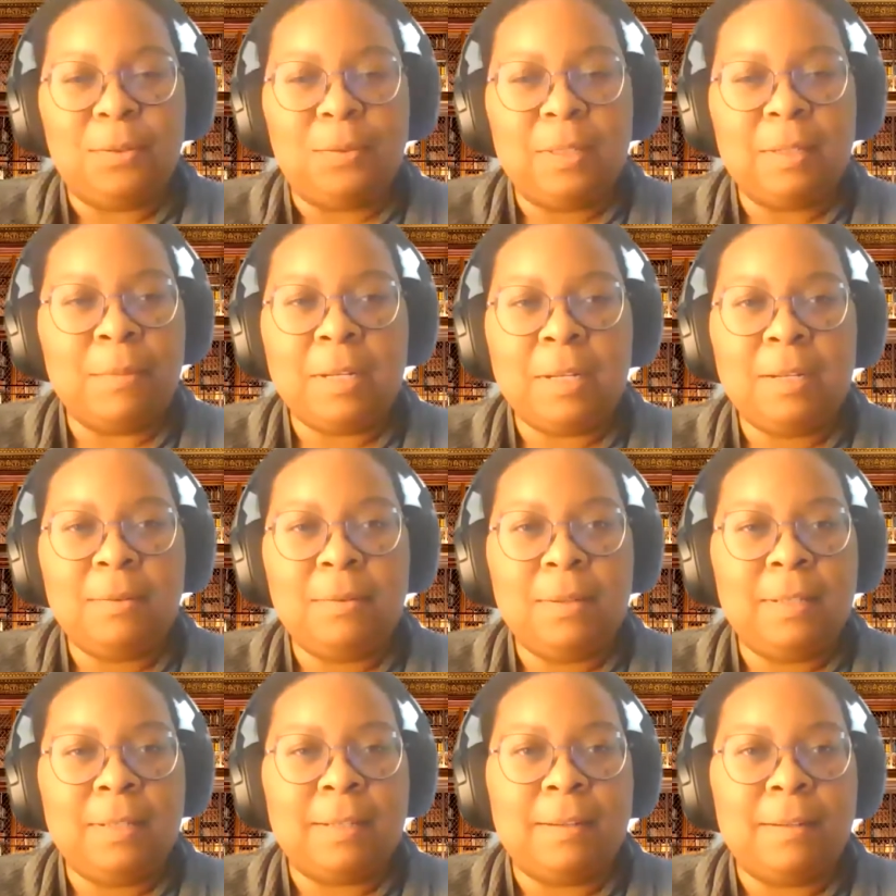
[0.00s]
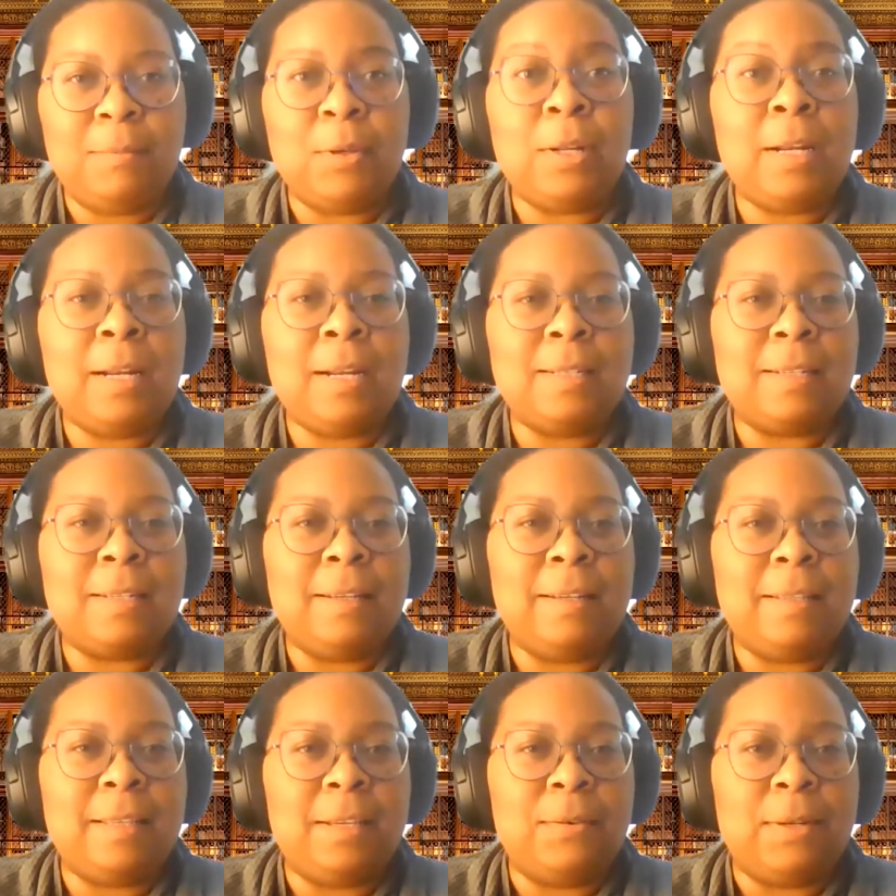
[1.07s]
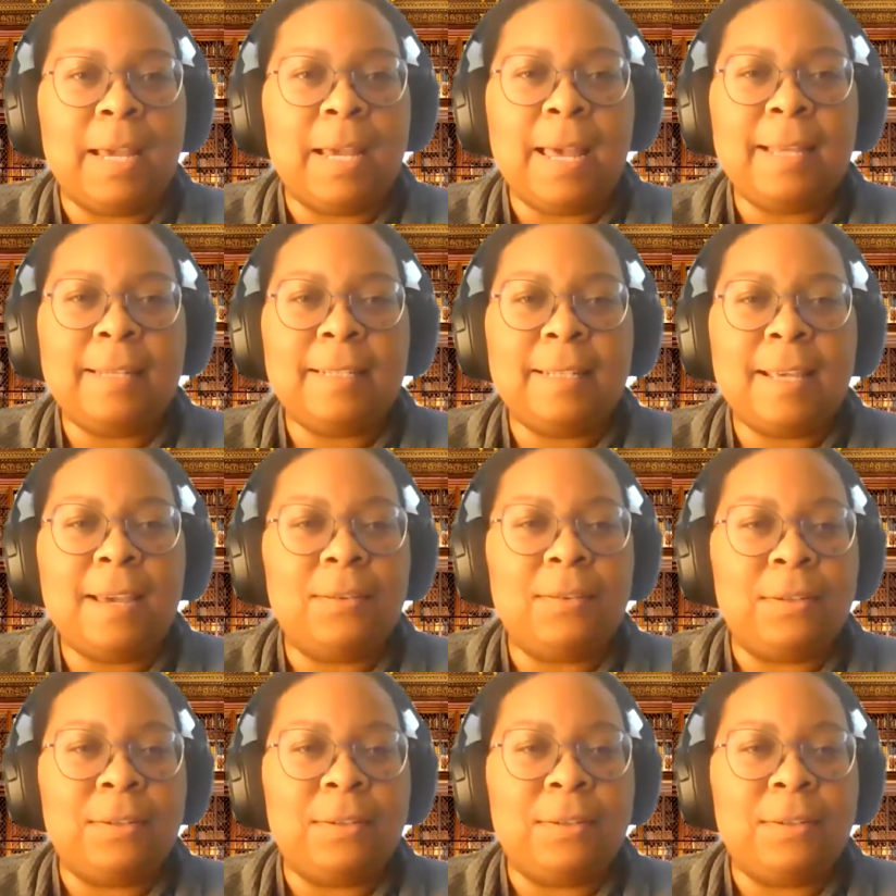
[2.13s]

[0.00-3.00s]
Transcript: And Maria, is there anything you want to add to that?